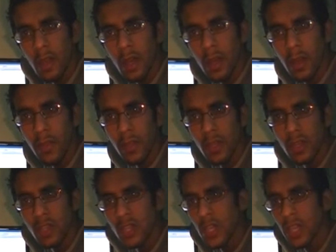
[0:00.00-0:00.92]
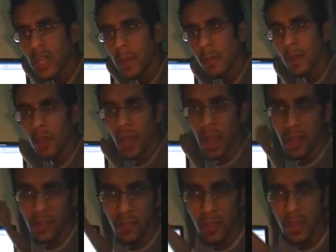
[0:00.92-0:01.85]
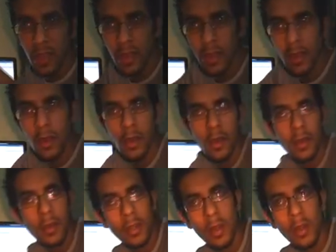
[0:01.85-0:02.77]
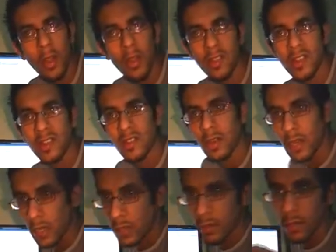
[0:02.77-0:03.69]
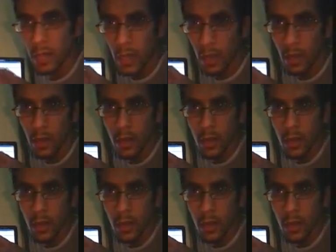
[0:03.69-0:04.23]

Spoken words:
The GW has the glossy screen here,